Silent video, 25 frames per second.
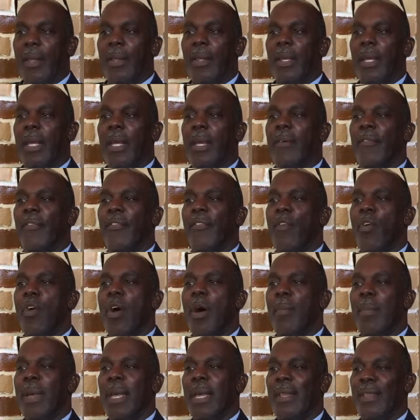the
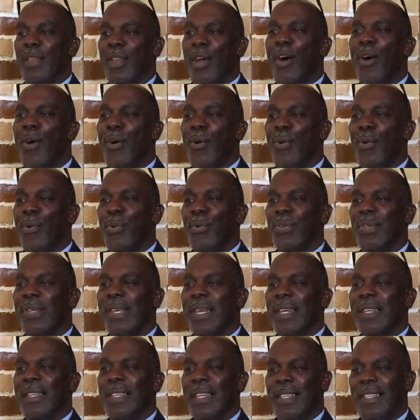informant knows
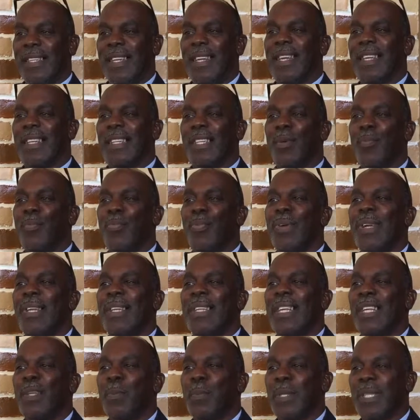that there's some
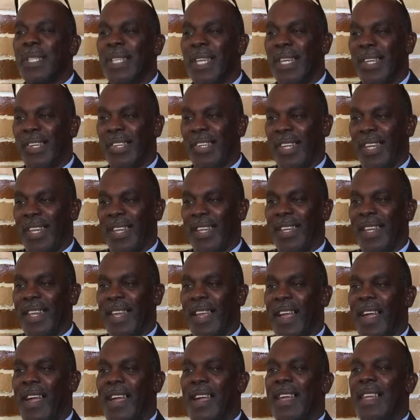predisposition.
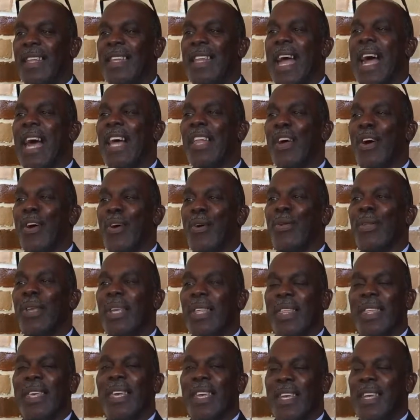Now the only
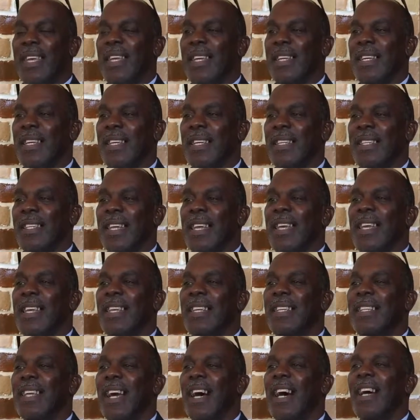thing is
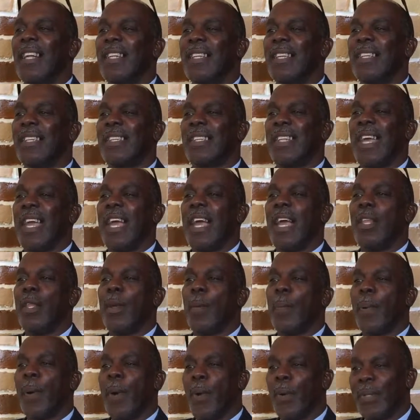to understand
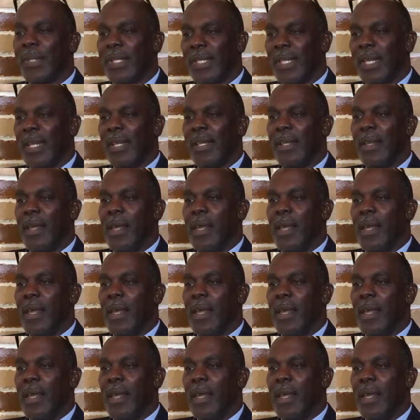the person.